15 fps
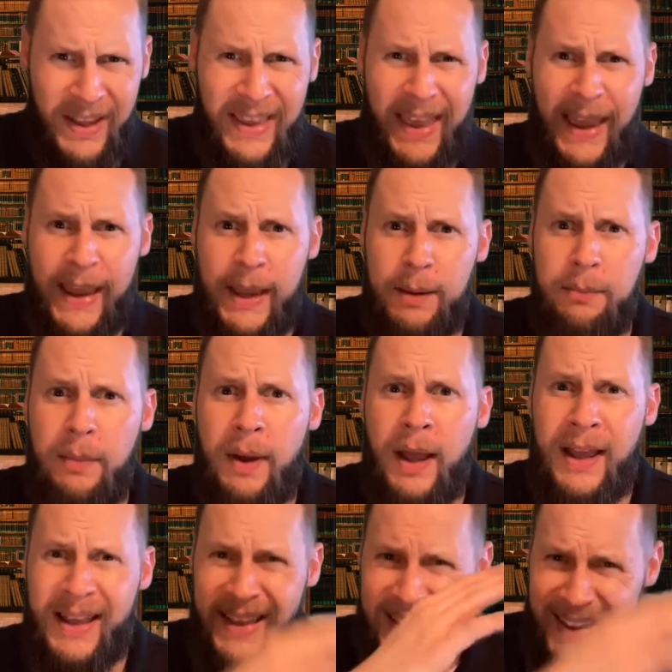came
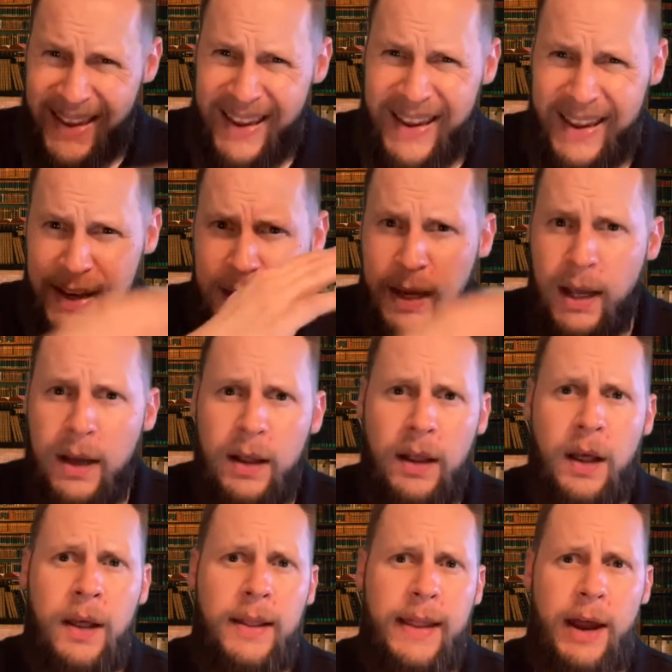in
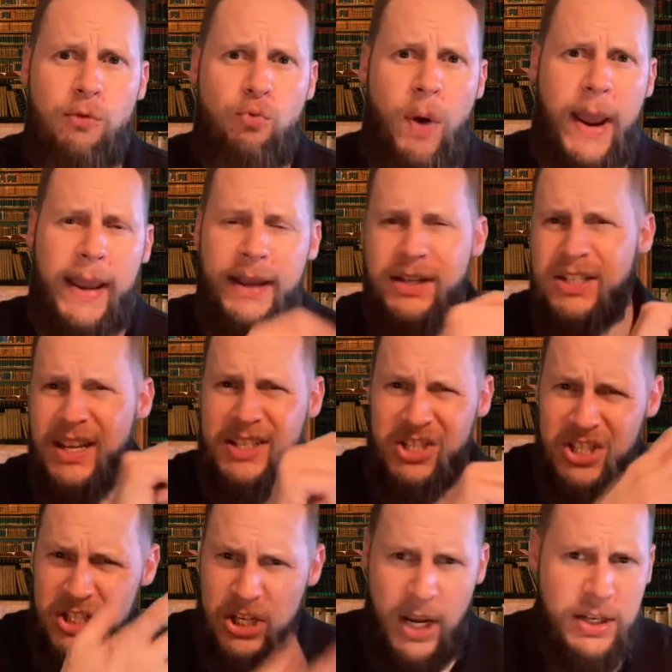that range, and
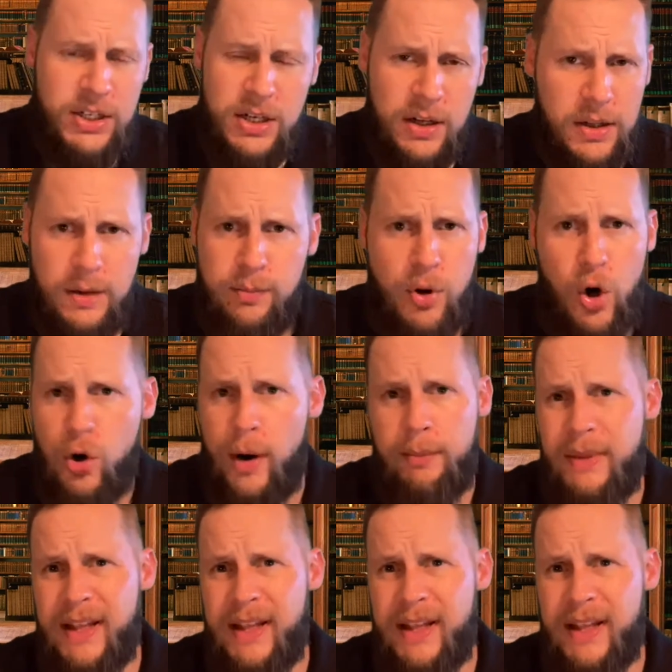just change it in the program.